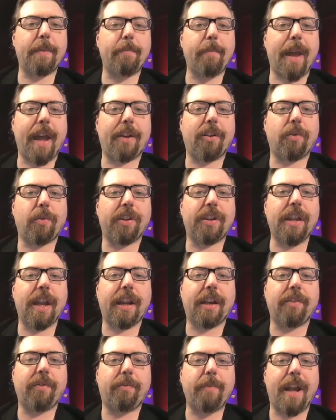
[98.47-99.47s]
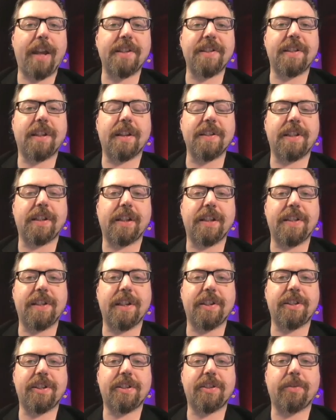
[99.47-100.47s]
Matter with negative mass doesn't
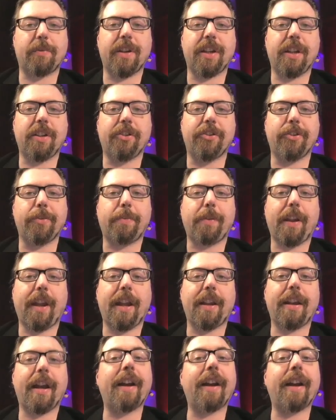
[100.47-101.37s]
exist, so we need a new plan.